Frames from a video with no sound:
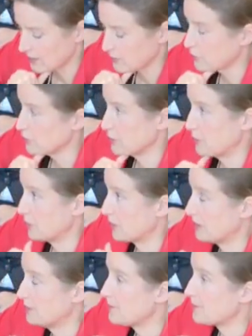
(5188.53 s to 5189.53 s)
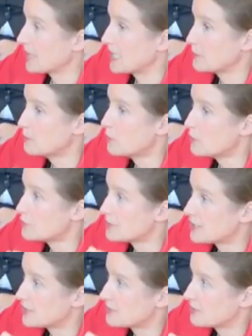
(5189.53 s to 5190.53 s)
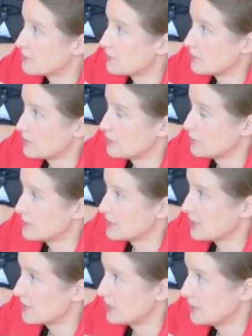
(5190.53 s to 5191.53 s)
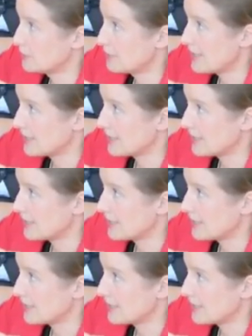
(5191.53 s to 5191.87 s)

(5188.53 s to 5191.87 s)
and Brunsbüttel, had more residual volumes than